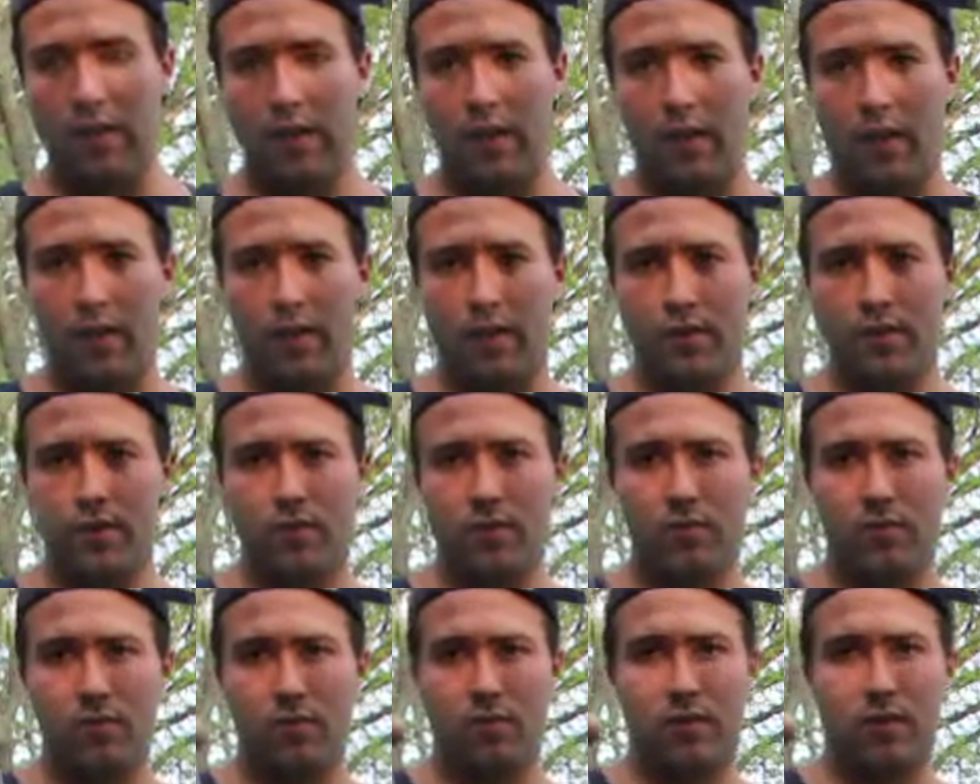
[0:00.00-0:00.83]
And I
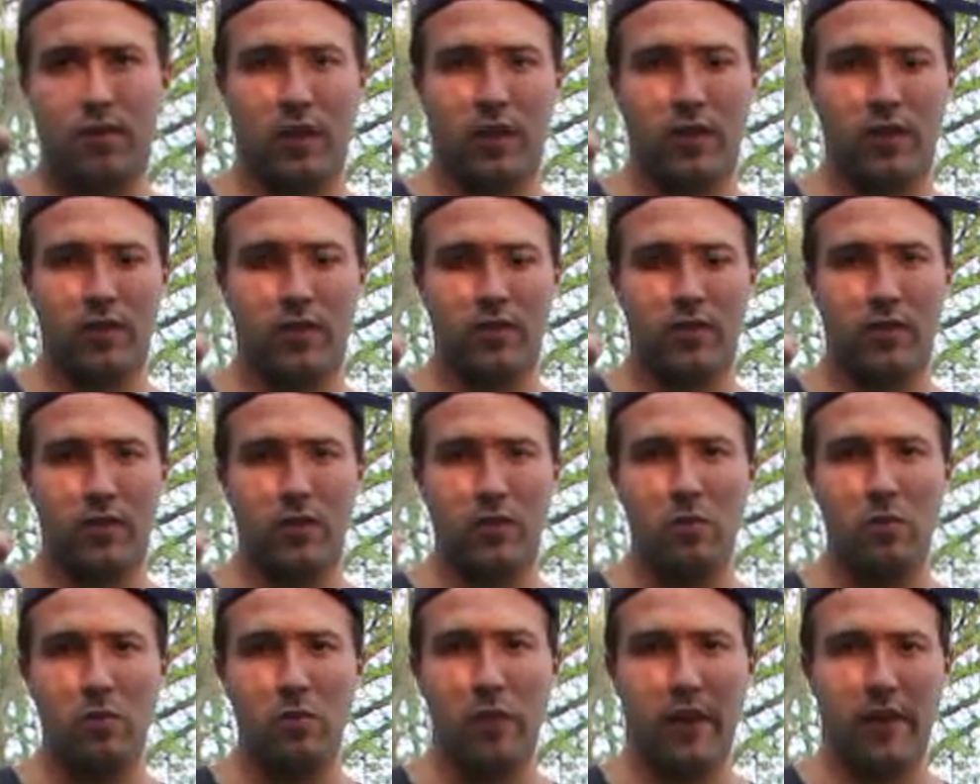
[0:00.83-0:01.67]
just used like a
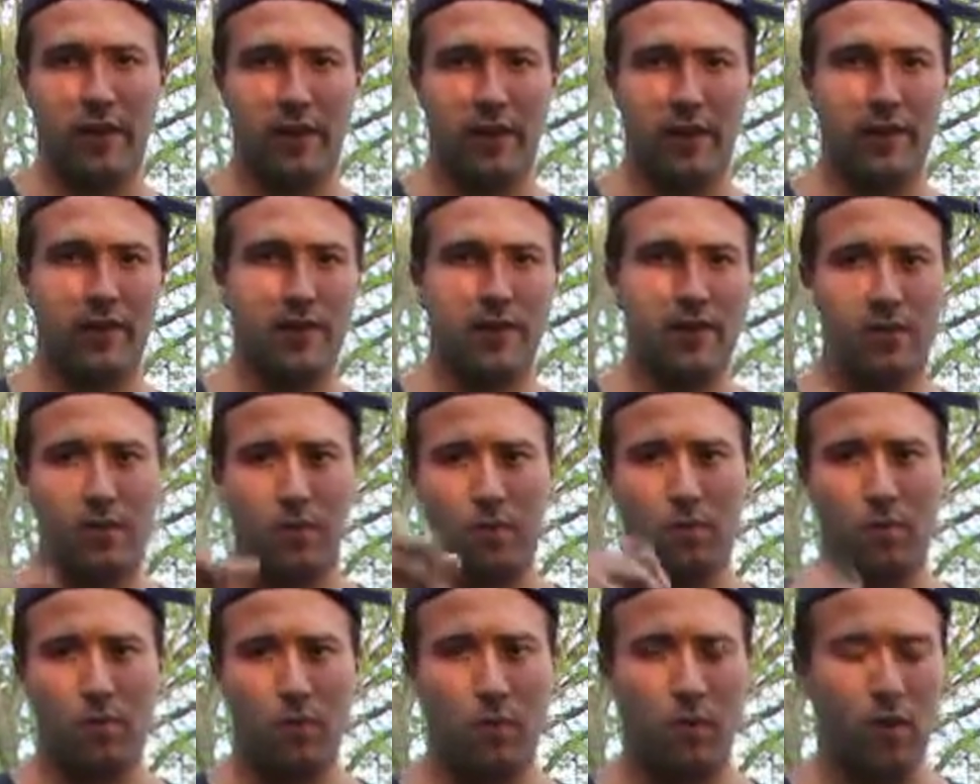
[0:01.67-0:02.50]
scoop like this to
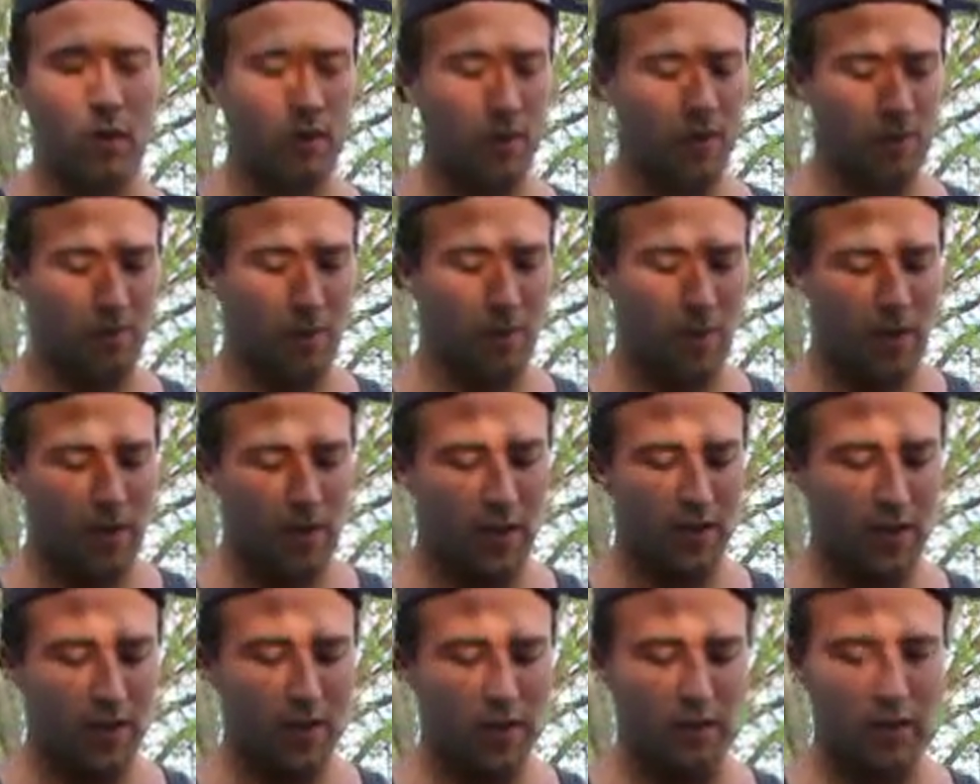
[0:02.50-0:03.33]
pour in the
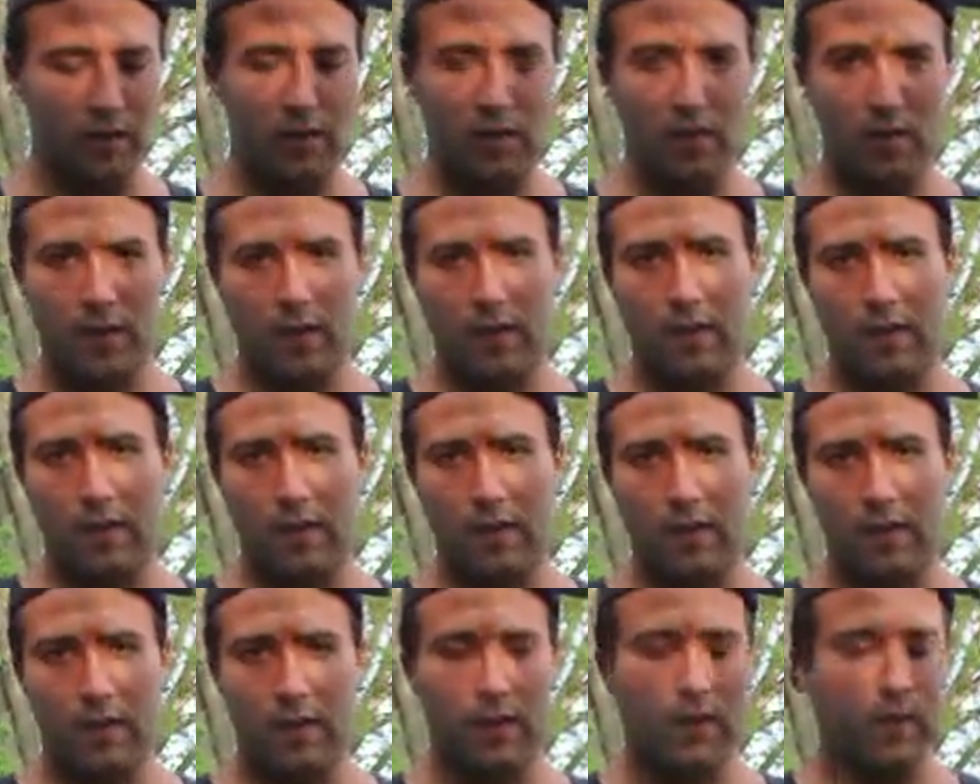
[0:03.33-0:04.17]
paint
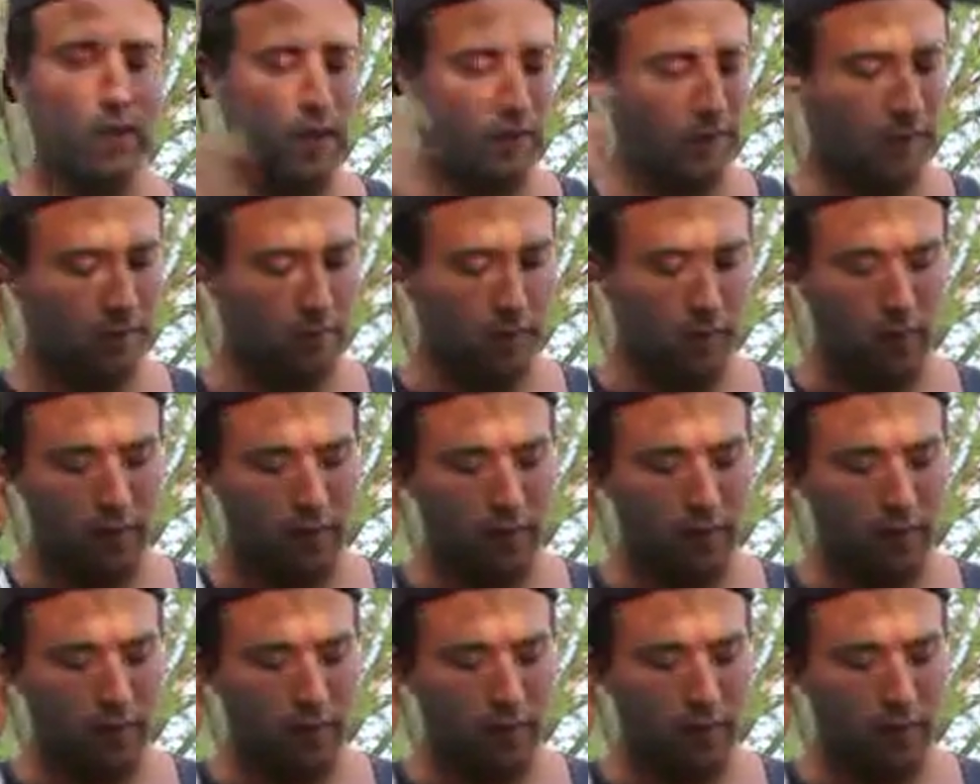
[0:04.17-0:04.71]
with a